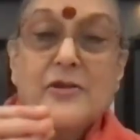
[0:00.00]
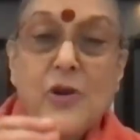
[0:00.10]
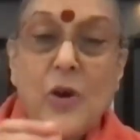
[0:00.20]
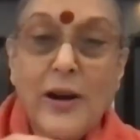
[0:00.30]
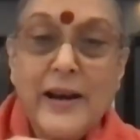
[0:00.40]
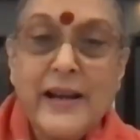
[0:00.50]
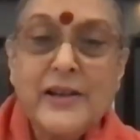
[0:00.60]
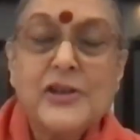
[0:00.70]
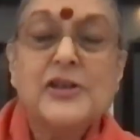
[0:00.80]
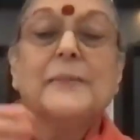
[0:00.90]

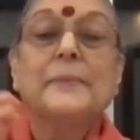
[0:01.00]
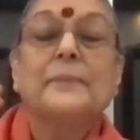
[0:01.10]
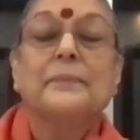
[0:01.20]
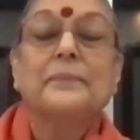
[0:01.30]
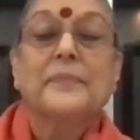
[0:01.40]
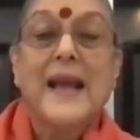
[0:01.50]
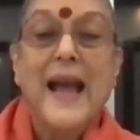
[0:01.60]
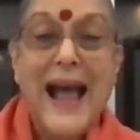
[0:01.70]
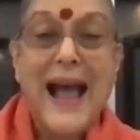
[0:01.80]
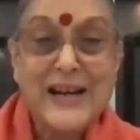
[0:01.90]
knowledge,
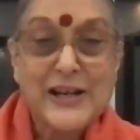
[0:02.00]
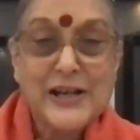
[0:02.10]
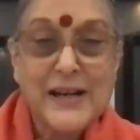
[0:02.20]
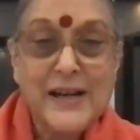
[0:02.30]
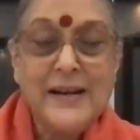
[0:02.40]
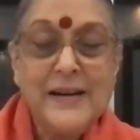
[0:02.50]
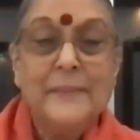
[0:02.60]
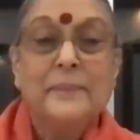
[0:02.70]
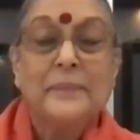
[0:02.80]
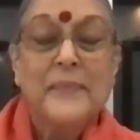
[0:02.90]
action,
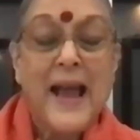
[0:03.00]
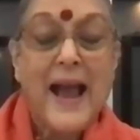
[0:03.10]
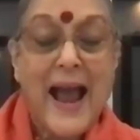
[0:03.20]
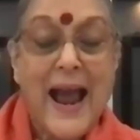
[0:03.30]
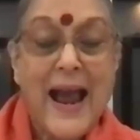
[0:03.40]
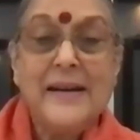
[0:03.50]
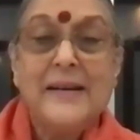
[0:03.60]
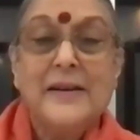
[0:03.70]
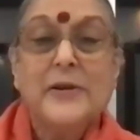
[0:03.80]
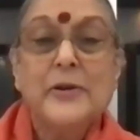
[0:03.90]
and
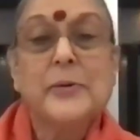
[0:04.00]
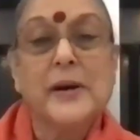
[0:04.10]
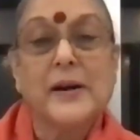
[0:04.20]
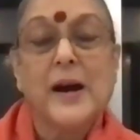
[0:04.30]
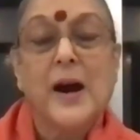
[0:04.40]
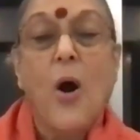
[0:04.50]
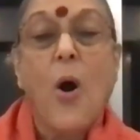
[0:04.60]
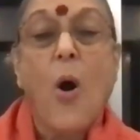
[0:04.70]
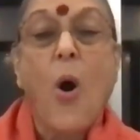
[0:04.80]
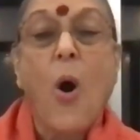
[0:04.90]
doer,
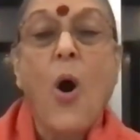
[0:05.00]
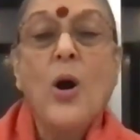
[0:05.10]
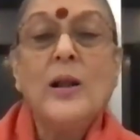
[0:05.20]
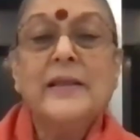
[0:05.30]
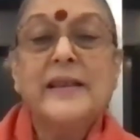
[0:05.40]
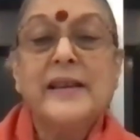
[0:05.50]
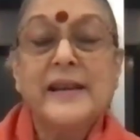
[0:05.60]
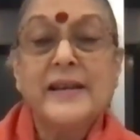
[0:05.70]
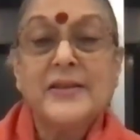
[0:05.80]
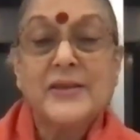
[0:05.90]
all
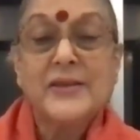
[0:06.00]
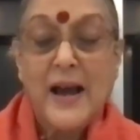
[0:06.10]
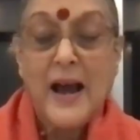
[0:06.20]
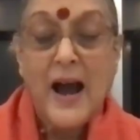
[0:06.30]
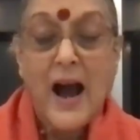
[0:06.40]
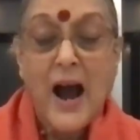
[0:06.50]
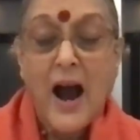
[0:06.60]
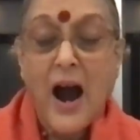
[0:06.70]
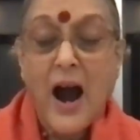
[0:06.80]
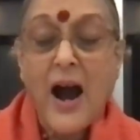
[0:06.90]
these
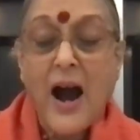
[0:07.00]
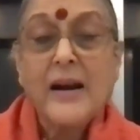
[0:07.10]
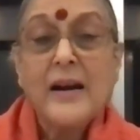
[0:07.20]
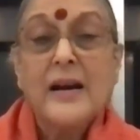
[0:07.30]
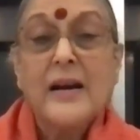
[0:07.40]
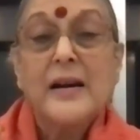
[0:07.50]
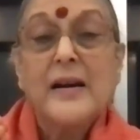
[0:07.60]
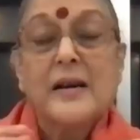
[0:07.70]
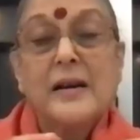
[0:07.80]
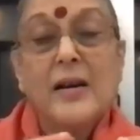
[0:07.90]
are
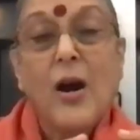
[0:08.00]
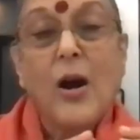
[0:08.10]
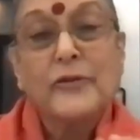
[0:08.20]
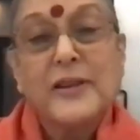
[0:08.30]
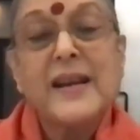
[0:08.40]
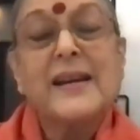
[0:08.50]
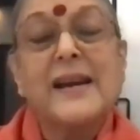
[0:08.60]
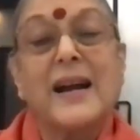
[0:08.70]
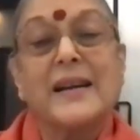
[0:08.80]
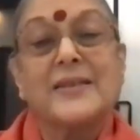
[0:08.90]
of three
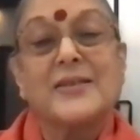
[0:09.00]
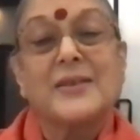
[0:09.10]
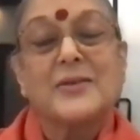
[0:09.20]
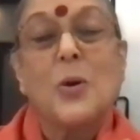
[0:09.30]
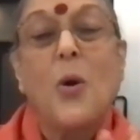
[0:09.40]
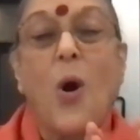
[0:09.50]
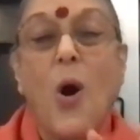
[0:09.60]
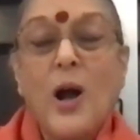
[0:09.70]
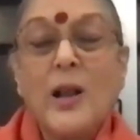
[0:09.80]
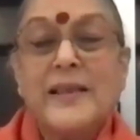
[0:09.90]
kinds. So
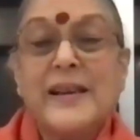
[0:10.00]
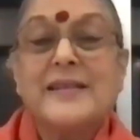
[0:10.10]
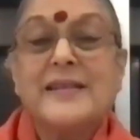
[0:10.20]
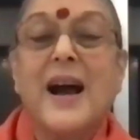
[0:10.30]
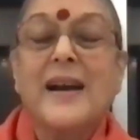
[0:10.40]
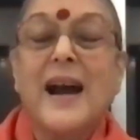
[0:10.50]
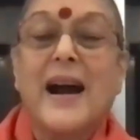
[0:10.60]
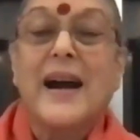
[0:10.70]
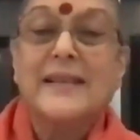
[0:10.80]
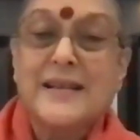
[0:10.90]
all these are
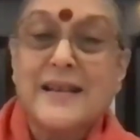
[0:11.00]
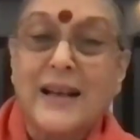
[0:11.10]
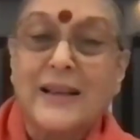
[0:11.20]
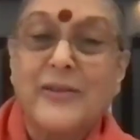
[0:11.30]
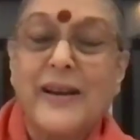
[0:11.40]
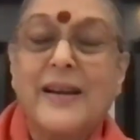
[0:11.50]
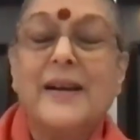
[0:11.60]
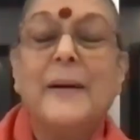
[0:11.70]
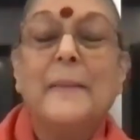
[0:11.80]
either sattvic,